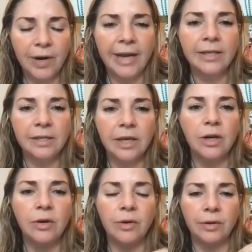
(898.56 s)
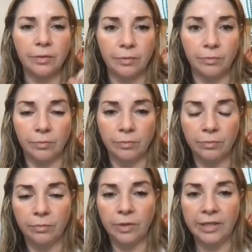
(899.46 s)
Right. So
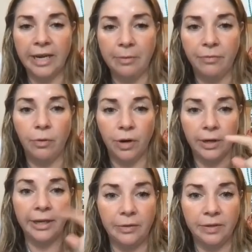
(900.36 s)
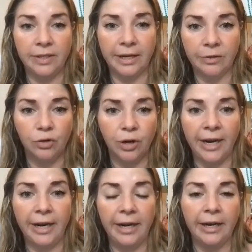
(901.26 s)
the day before, you said, it's
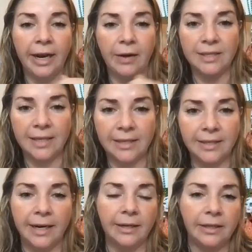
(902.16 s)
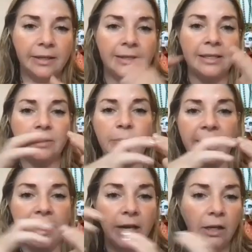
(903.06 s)
trining and now it's sextiling because it's
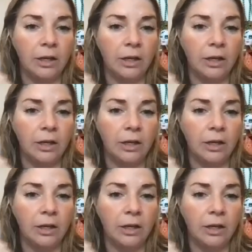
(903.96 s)
getting yep.